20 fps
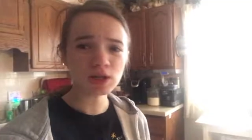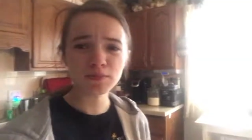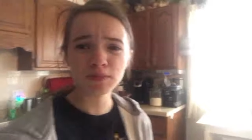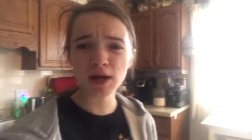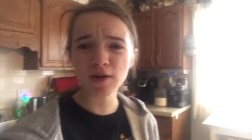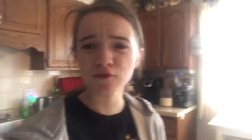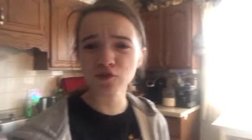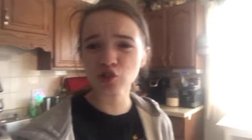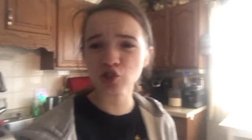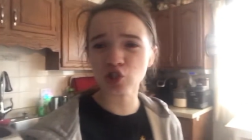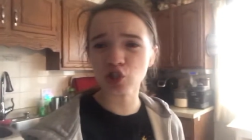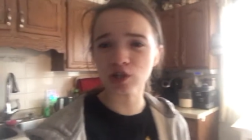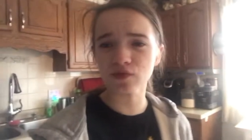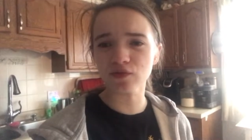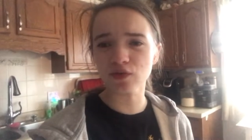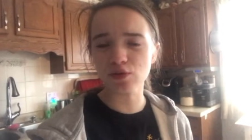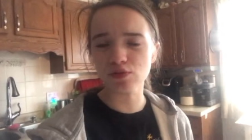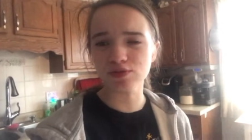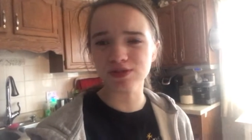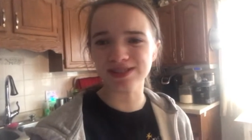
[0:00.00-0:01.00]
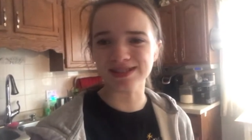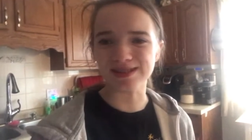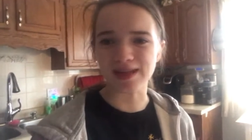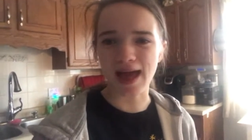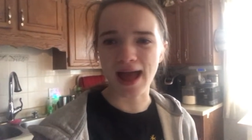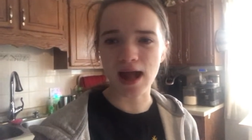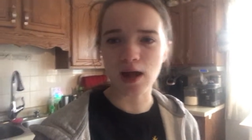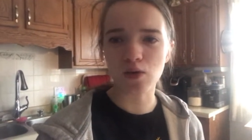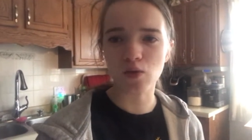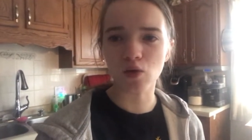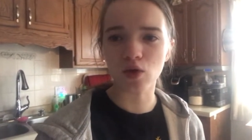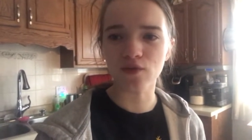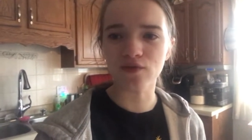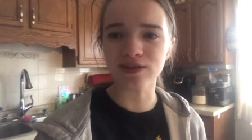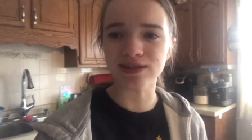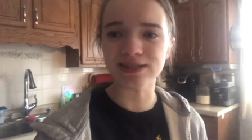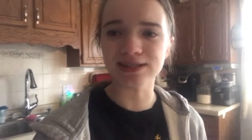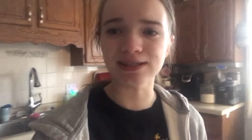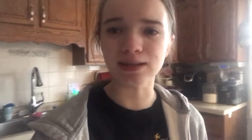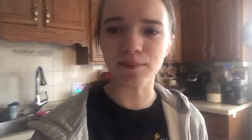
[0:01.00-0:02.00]
So I'm not for sure if it was that or if
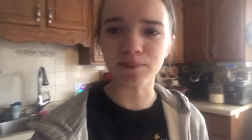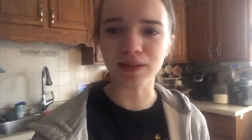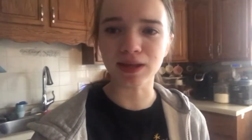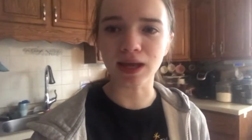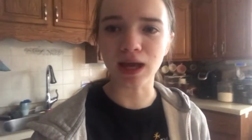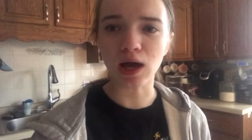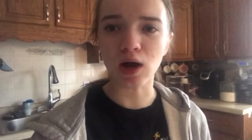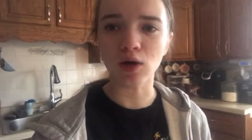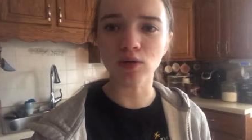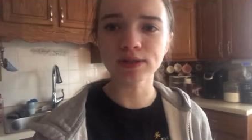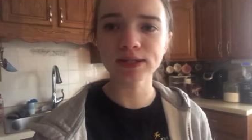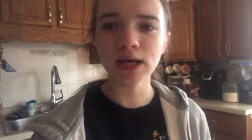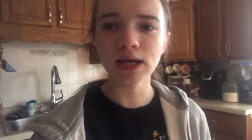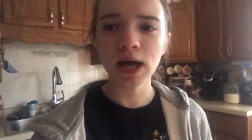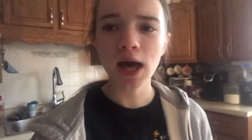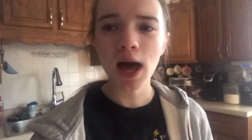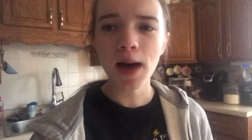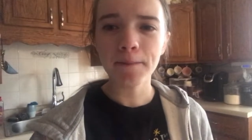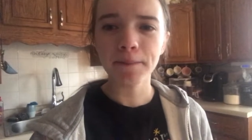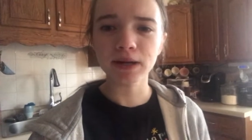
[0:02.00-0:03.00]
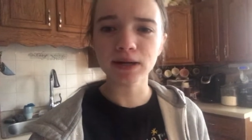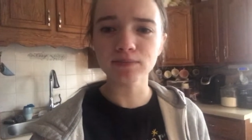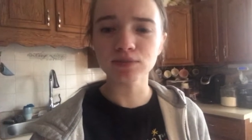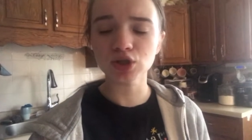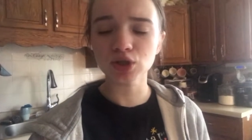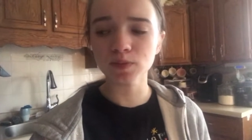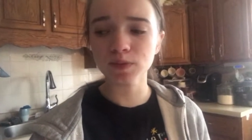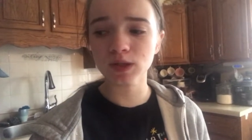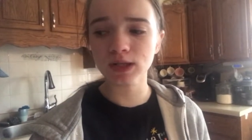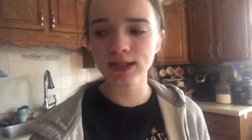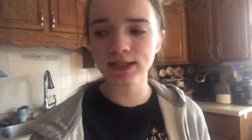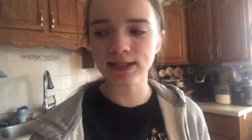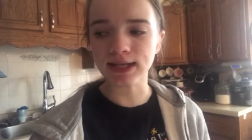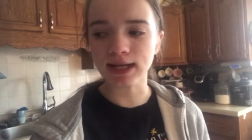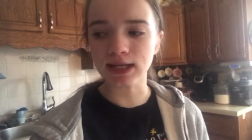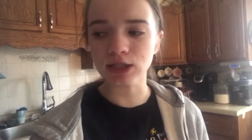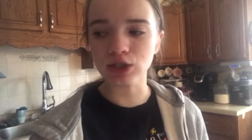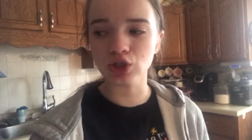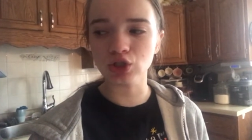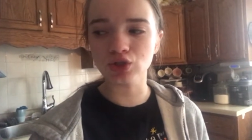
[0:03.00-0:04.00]
it's something else, but I'm super
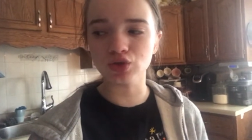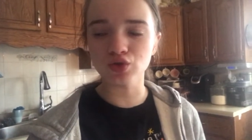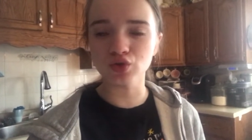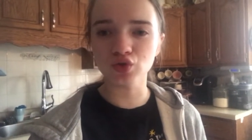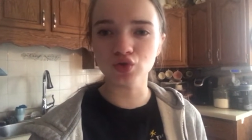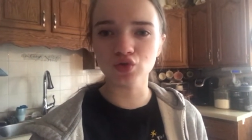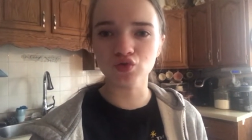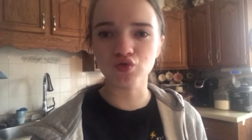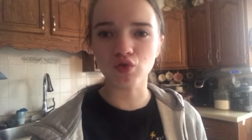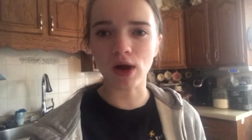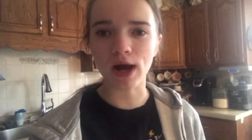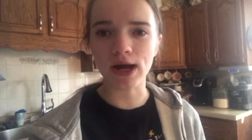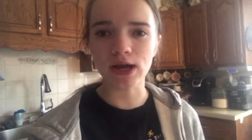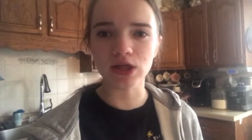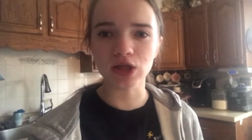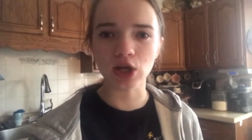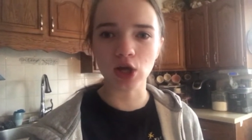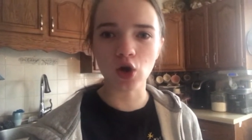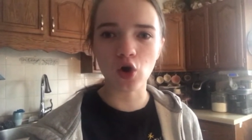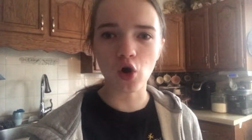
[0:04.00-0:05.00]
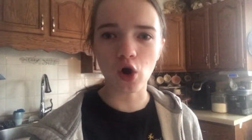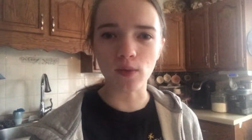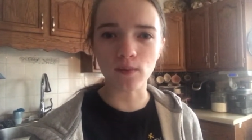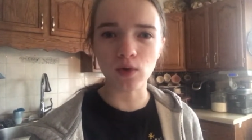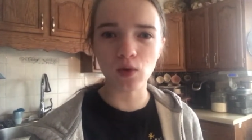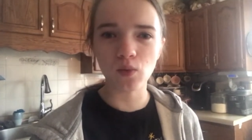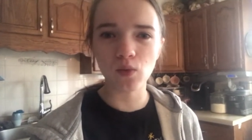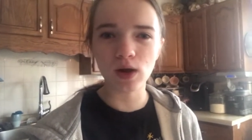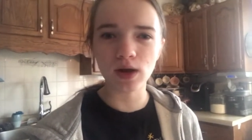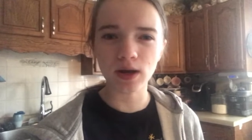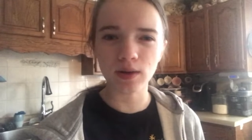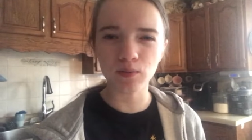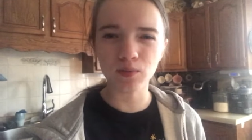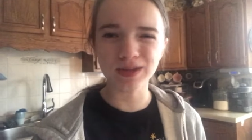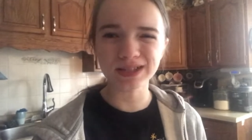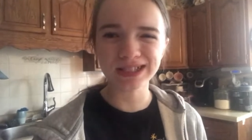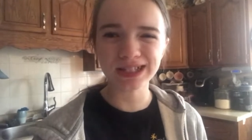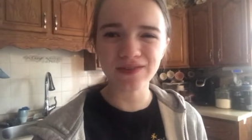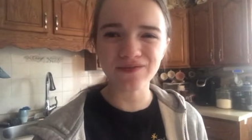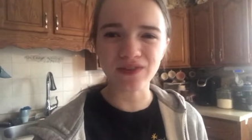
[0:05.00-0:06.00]
excited to try the caramel one.
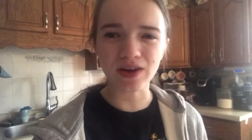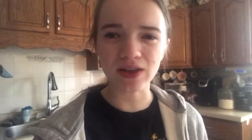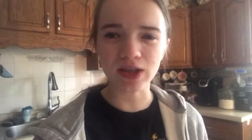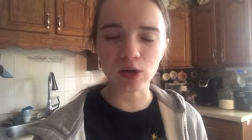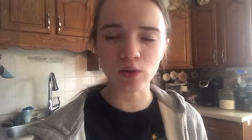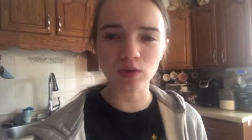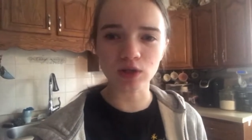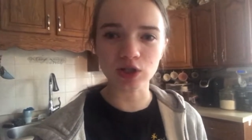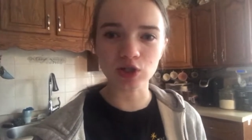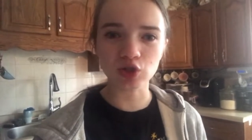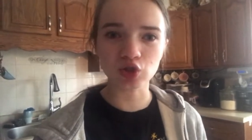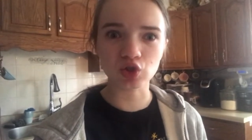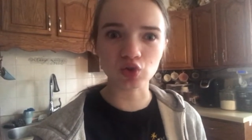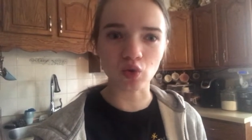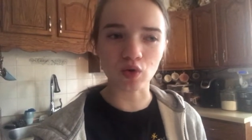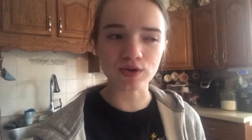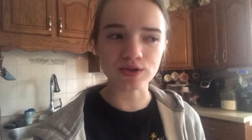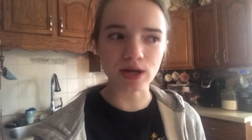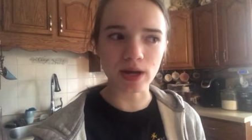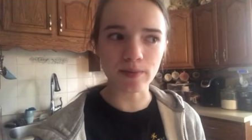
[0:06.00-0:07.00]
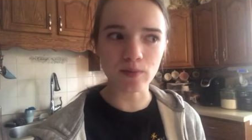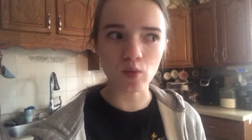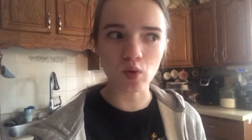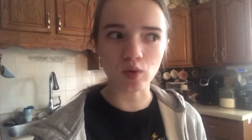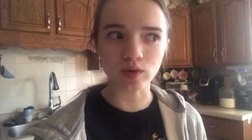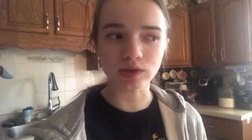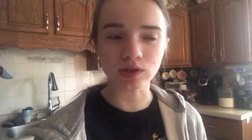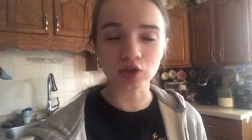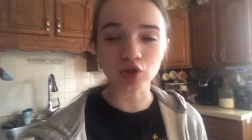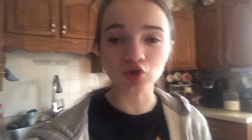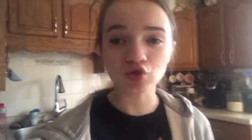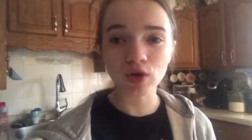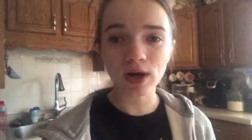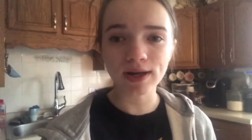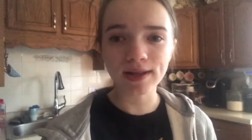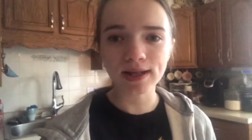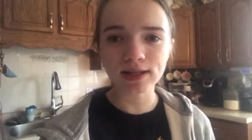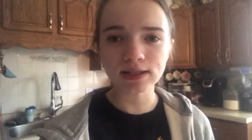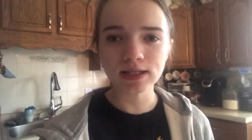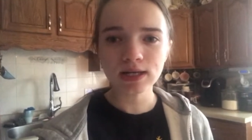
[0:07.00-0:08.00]
Once I find that one in stores, I'm going to try
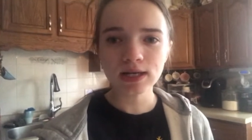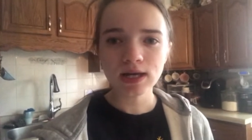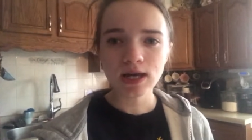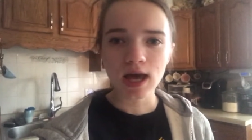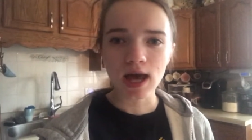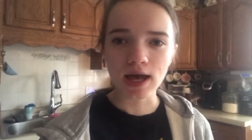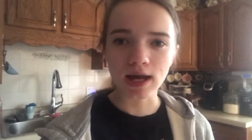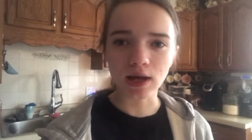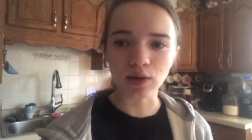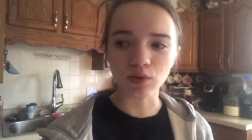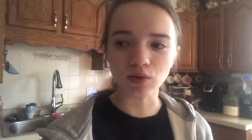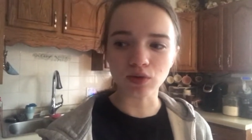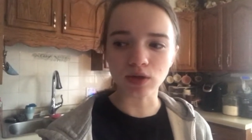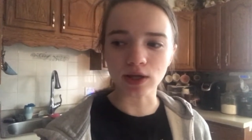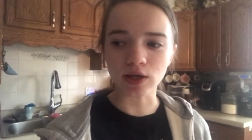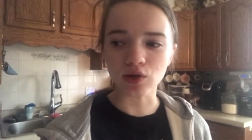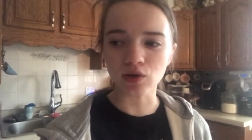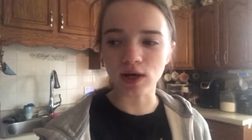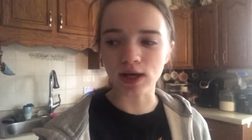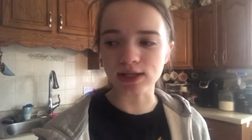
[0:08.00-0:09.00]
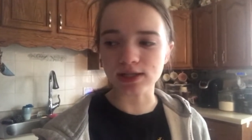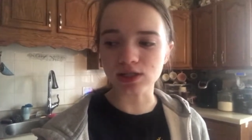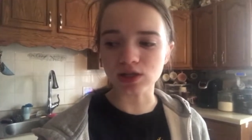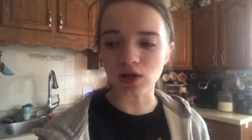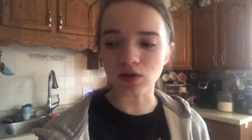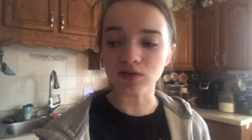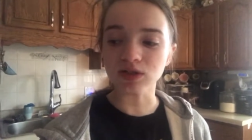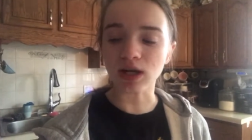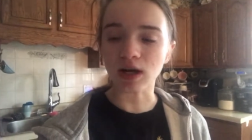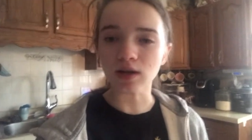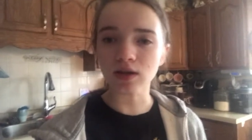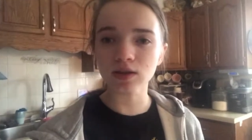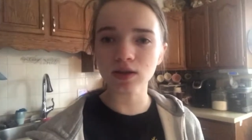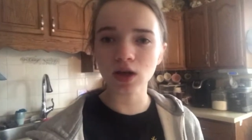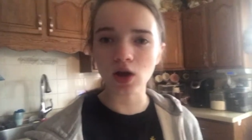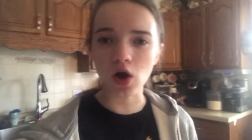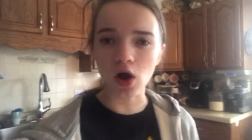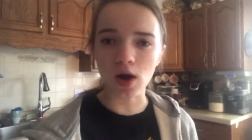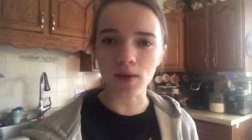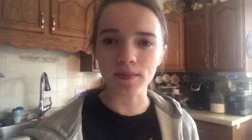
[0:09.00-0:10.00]
that and I will let you guys know down in the
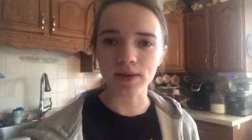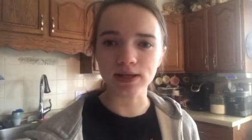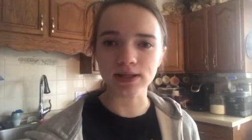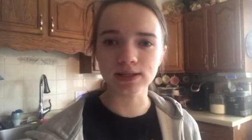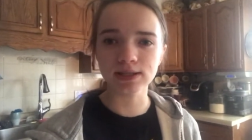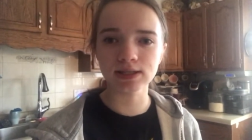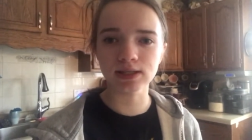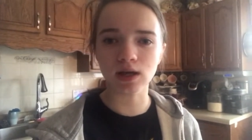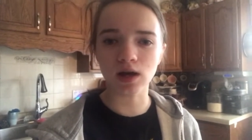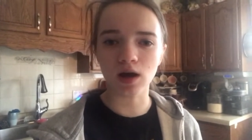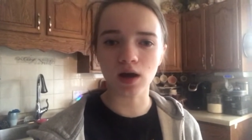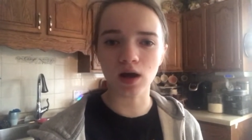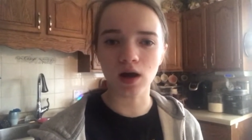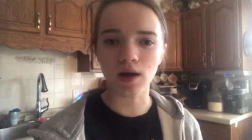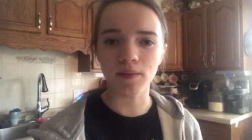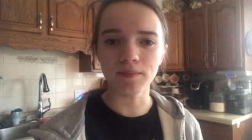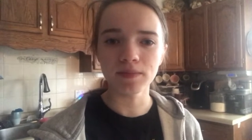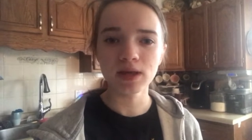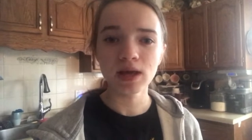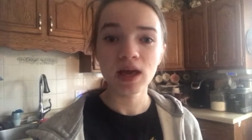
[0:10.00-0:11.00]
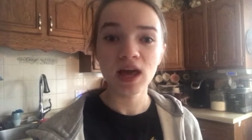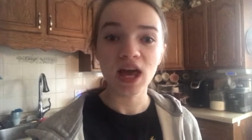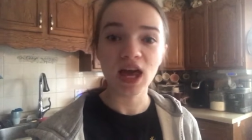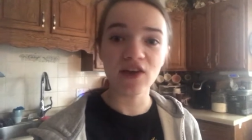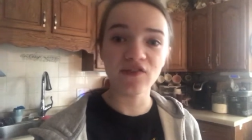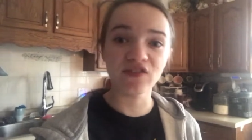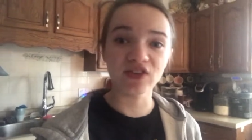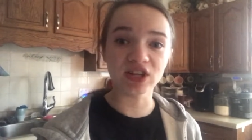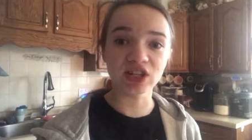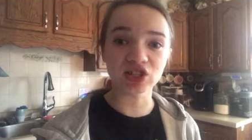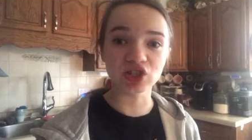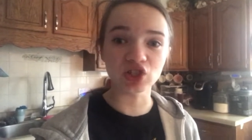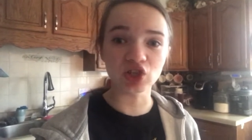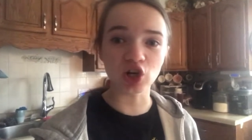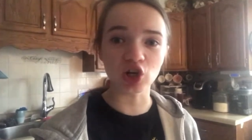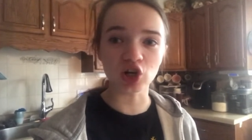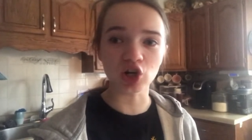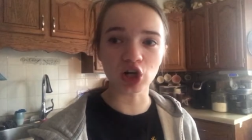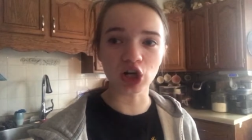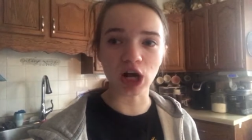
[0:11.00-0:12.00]
comments um, if it is
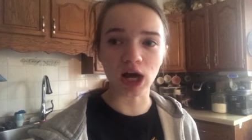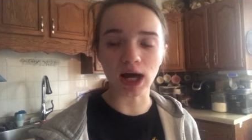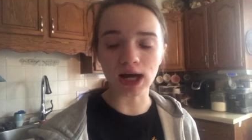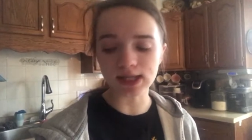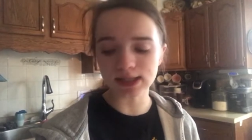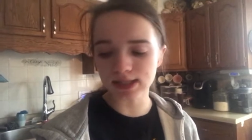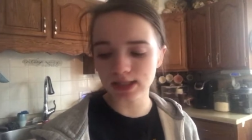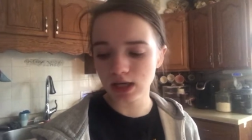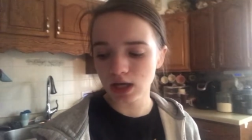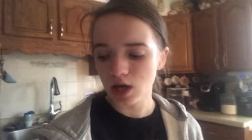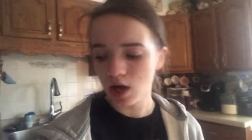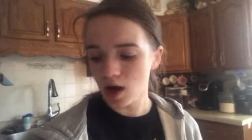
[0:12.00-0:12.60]
good or not.